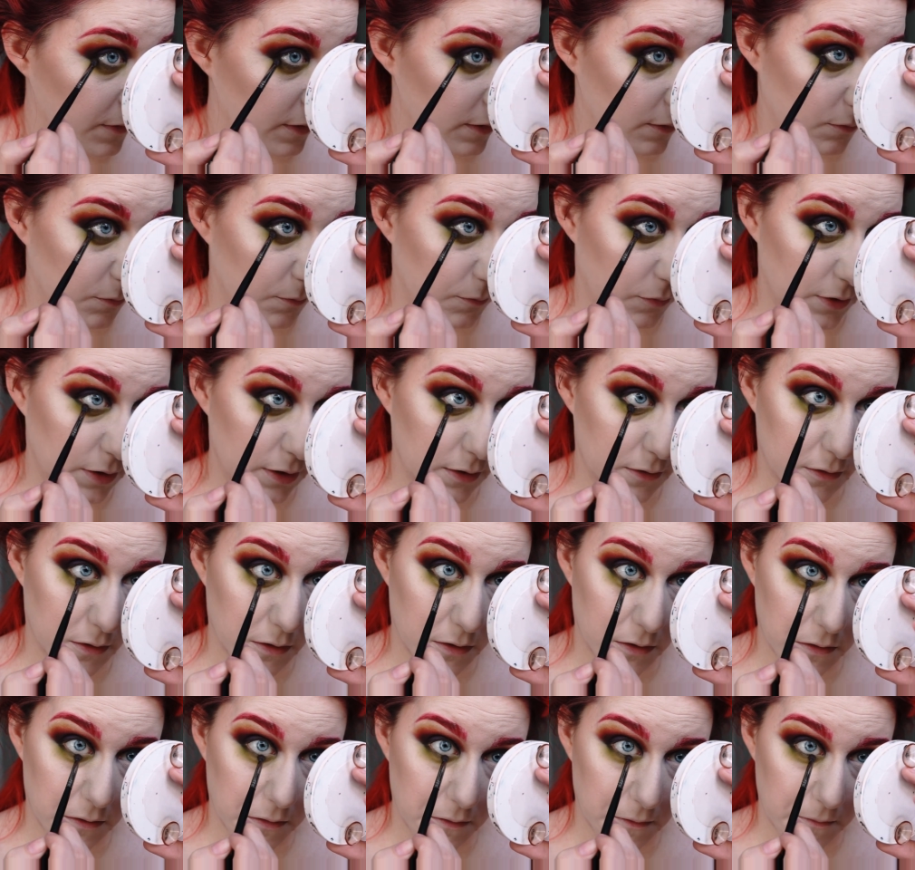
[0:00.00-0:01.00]
super
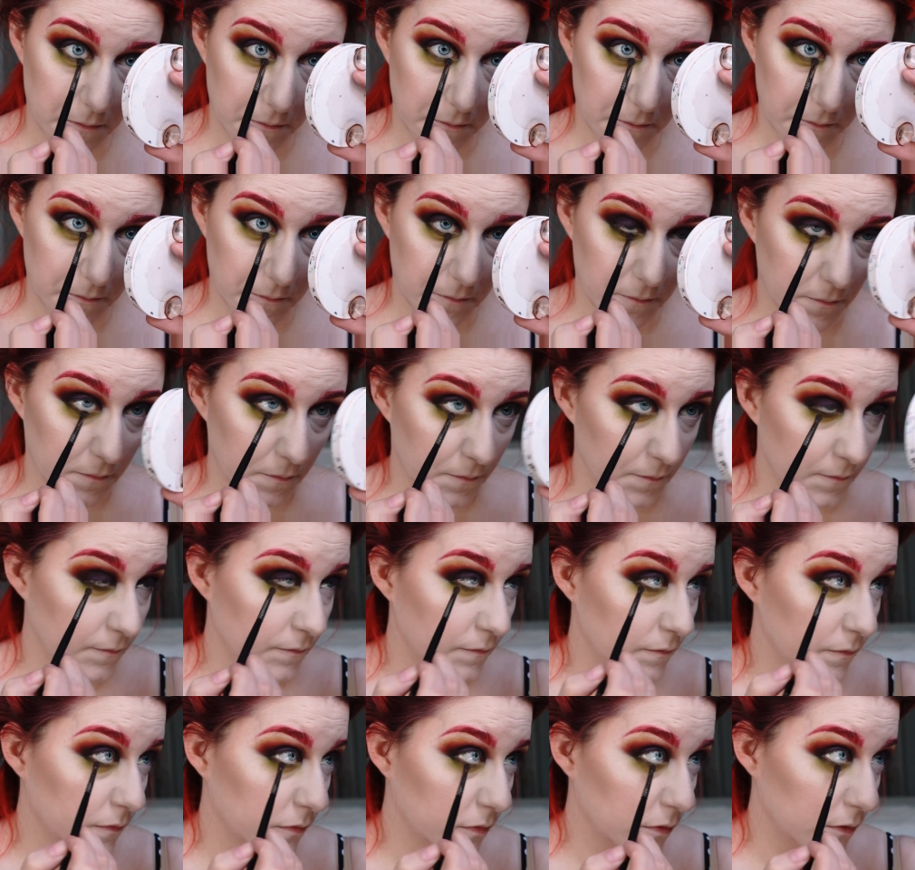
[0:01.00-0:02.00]
strong, but I'm also not
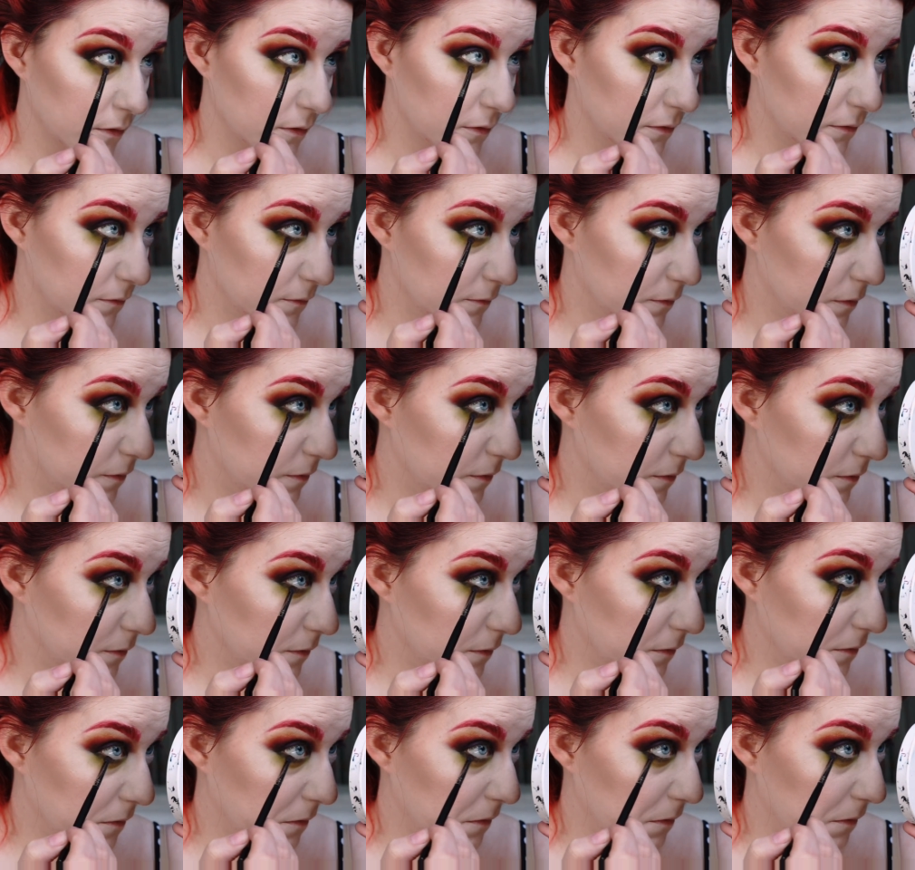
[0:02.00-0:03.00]
digging into
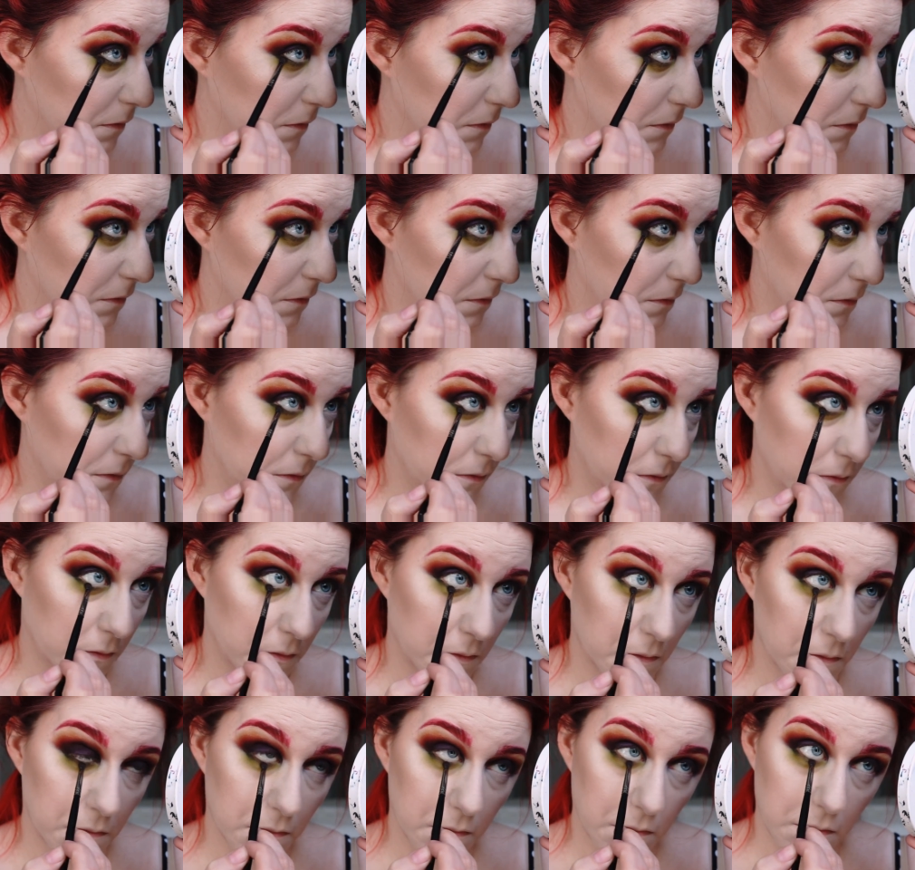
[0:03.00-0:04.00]
it very
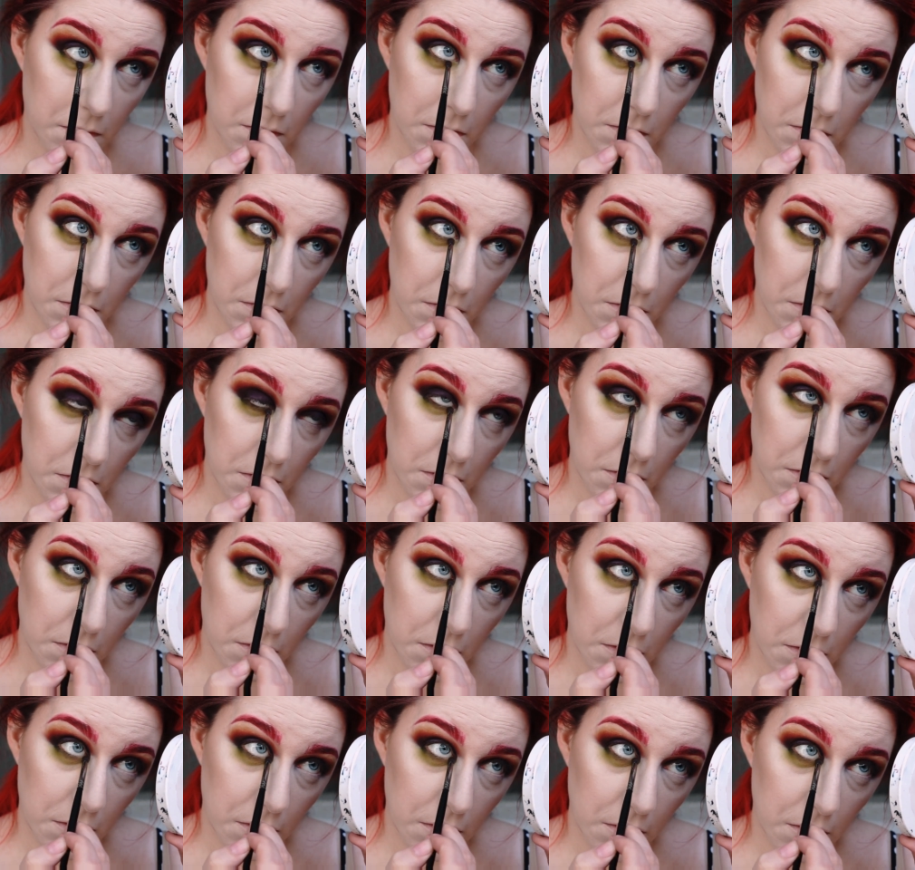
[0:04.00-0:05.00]
hard.
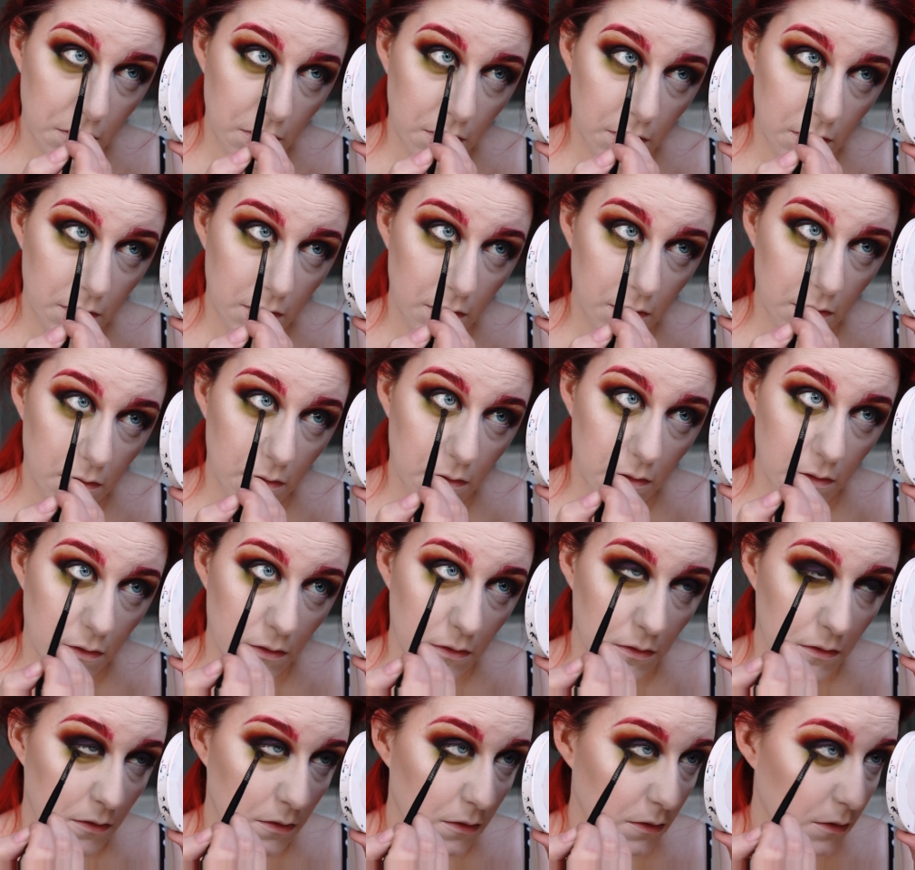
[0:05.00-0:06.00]
So we still
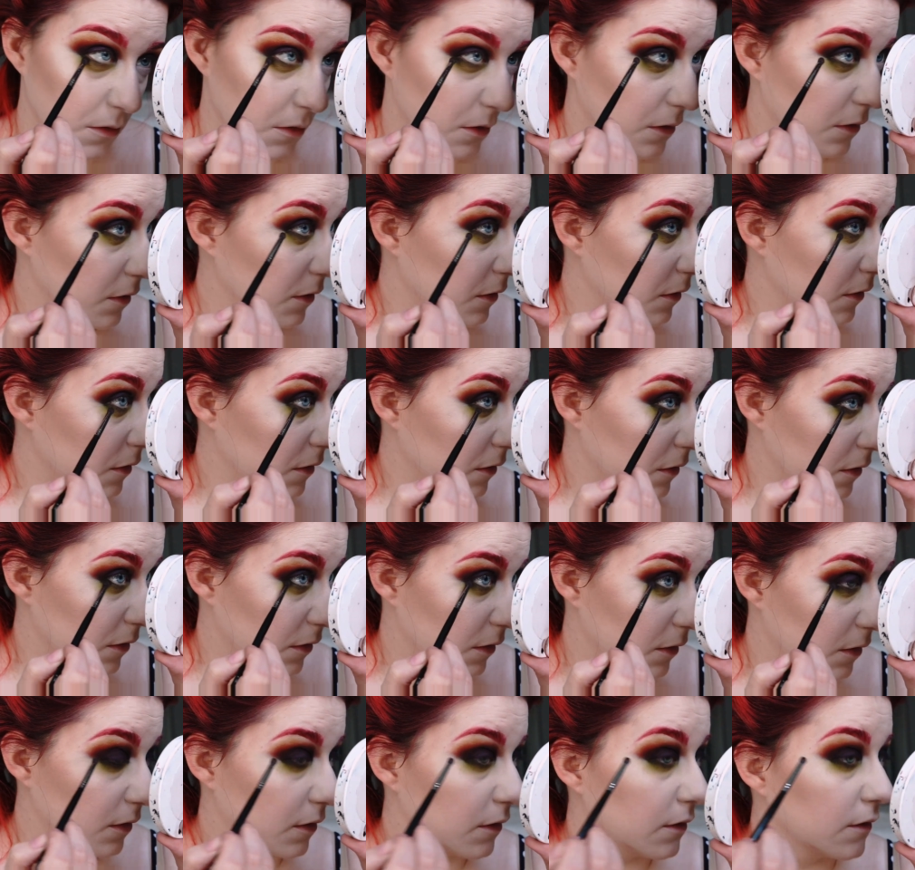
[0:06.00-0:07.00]
want this to be
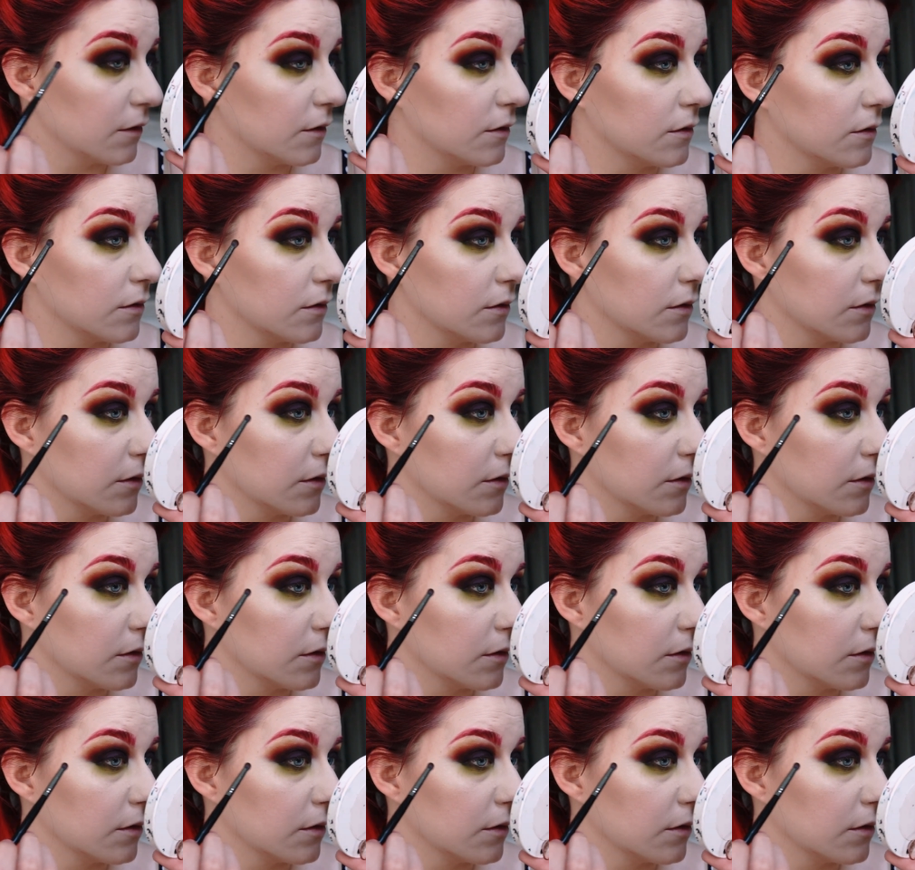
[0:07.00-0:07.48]
pretty dark.